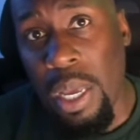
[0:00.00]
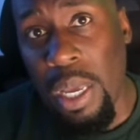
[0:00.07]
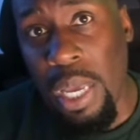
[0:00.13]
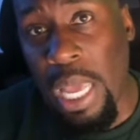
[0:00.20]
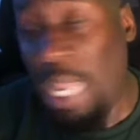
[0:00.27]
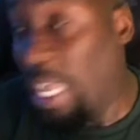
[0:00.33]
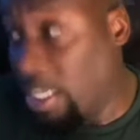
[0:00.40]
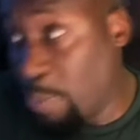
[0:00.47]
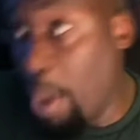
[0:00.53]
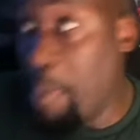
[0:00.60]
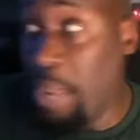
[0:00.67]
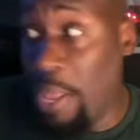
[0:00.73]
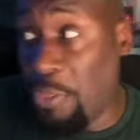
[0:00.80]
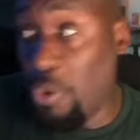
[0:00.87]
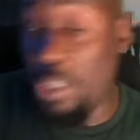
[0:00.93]
Unless maybe
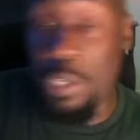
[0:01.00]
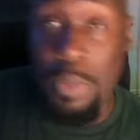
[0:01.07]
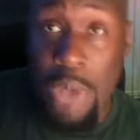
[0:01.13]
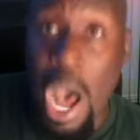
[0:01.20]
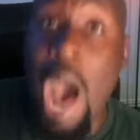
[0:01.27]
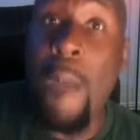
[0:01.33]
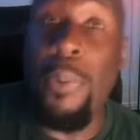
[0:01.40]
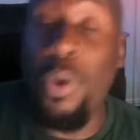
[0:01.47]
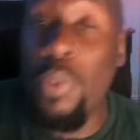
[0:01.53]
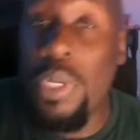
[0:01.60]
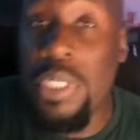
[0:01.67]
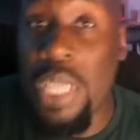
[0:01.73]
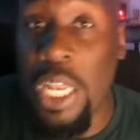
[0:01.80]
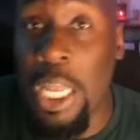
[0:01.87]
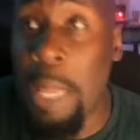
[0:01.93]
they thought some copper
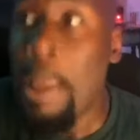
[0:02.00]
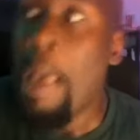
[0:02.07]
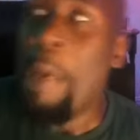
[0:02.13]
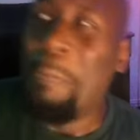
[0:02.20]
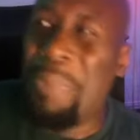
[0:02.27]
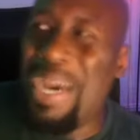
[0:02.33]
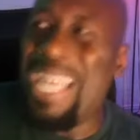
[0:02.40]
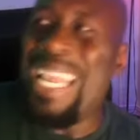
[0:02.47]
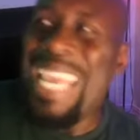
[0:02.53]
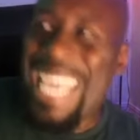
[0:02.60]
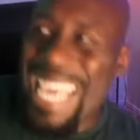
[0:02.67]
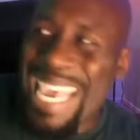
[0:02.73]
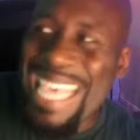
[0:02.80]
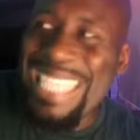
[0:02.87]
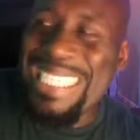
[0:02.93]
was in it. But
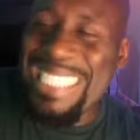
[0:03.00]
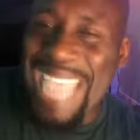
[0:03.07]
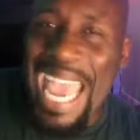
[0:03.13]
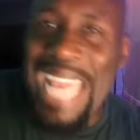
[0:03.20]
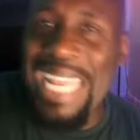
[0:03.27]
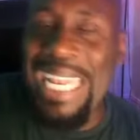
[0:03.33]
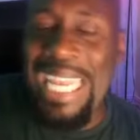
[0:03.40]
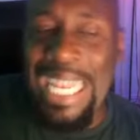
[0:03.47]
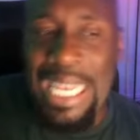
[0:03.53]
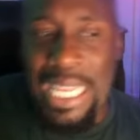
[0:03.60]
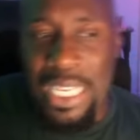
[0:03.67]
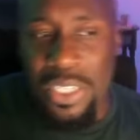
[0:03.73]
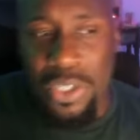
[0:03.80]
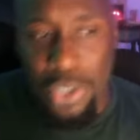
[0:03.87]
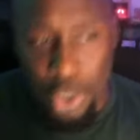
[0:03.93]
he stated in
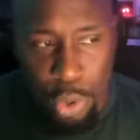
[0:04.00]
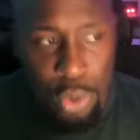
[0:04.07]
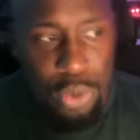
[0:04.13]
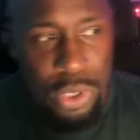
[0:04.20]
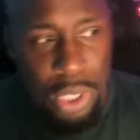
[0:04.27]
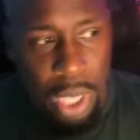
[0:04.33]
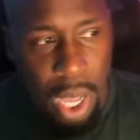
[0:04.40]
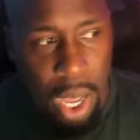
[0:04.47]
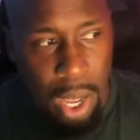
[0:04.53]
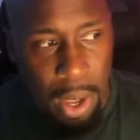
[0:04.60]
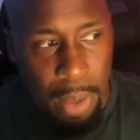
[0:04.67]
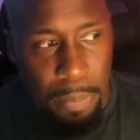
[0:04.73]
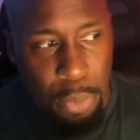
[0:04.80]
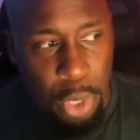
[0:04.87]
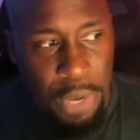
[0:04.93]
his news
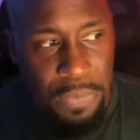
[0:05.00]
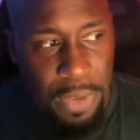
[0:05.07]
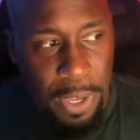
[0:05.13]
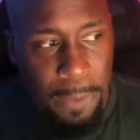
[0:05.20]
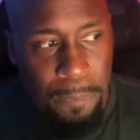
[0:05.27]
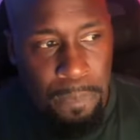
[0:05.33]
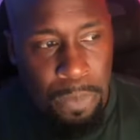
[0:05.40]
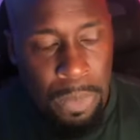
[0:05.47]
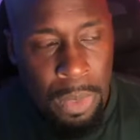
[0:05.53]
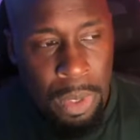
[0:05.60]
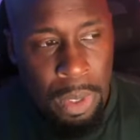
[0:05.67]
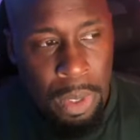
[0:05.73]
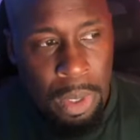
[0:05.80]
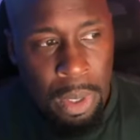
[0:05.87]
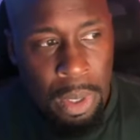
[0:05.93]
briefing
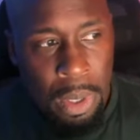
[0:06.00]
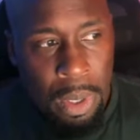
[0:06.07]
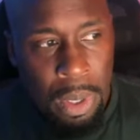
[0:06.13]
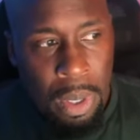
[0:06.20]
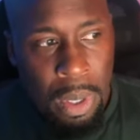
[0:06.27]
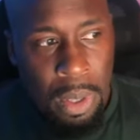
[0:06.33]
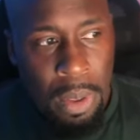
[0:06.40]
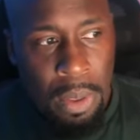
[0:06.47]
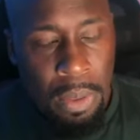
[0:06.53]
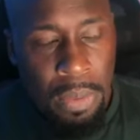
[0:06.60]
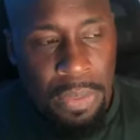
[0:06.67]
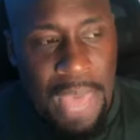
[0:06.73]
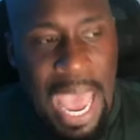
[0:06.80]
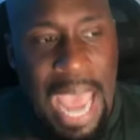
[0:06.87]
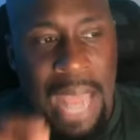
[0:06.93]

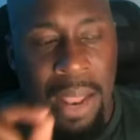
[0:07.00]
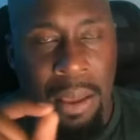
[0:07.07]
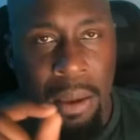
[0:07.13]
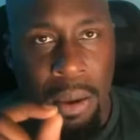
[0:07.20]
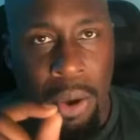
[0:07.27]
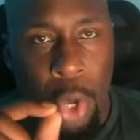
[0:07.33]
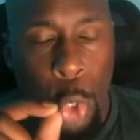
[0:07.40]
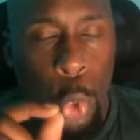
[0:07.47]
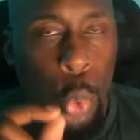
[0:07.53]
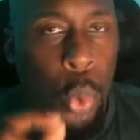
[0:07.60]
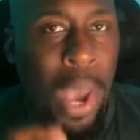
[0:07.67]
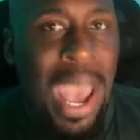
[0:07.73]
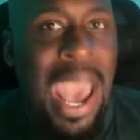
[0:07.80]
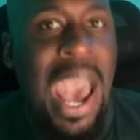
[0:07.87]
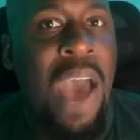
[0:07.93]
that
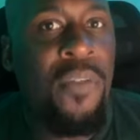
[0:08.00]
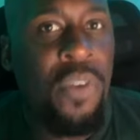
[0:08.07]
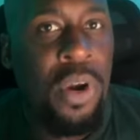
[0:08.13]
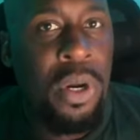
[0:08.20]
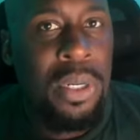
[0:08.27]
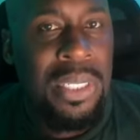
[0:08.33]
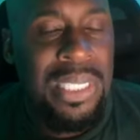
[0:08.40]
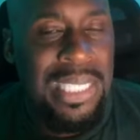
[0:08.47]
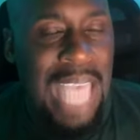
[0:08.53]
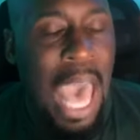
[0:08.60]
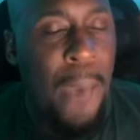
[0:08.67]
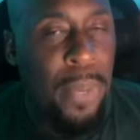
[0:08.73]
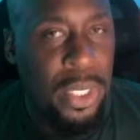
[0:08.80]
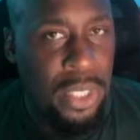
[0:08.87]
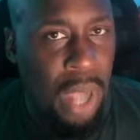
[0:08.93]
whoever
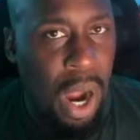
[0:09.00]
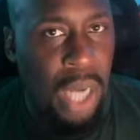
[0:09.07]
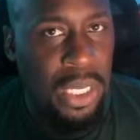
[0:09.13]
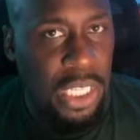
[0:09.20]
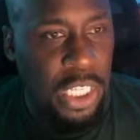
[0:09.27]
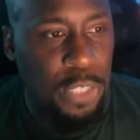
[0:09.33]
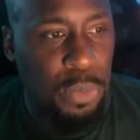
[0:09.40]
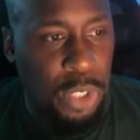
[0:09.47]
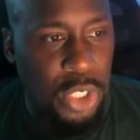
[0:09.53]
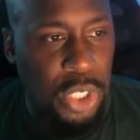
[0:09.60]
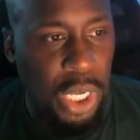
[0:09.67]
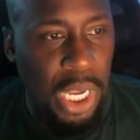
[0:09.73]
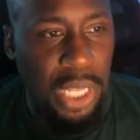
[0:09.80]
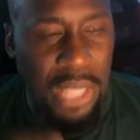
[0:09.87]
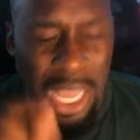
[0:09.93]
sabotaged his
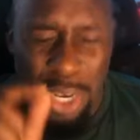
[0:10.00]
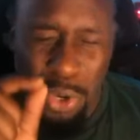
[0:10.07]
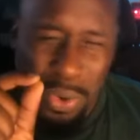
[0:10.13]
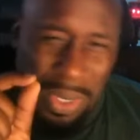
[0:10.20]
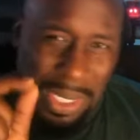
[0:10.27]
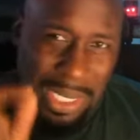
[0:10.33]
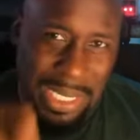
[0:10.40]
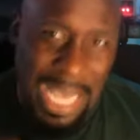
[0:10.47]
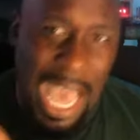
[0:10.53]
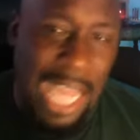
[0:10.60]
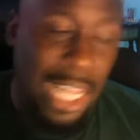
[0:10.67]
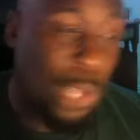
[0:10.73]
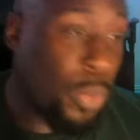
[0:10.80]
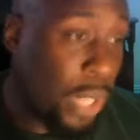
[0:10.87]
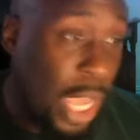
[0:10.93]
machine, they knew
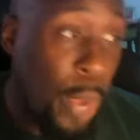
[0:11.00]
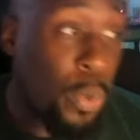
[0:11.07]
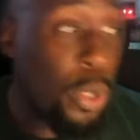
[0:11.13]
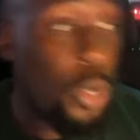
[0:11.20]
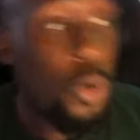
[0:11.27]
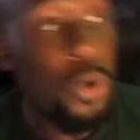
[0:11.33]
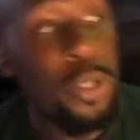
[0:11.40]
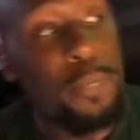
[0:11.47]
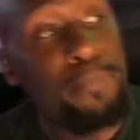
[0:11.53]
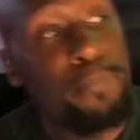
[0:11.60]
exactly what they were doing.